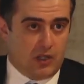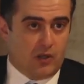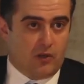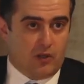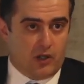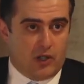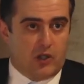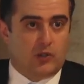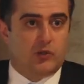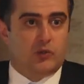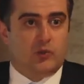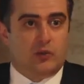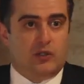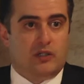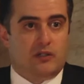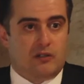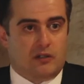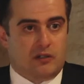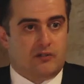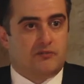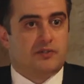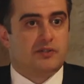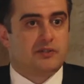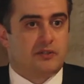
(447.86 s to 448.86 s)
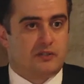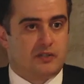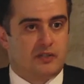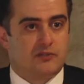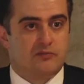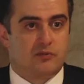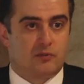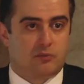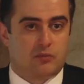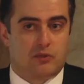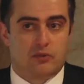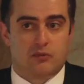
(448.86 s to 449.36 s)
How do I deliver
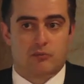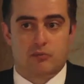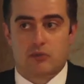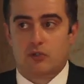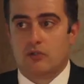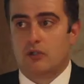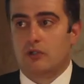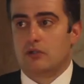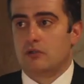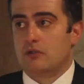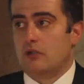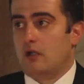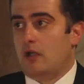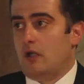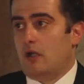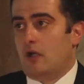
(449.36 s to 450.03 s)
successful products?